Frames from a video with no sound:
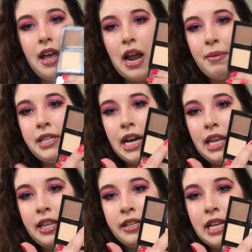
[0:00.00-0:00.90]
And I've been
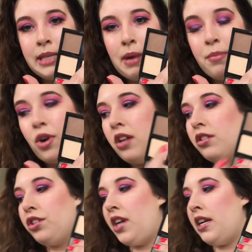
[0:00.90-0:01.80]
taking this as my
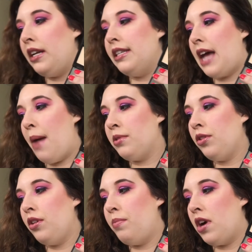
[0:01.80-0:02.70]
bronzer shade and it's
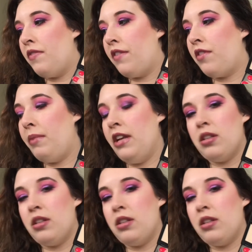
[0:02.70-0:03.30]
absolutely perfect for me.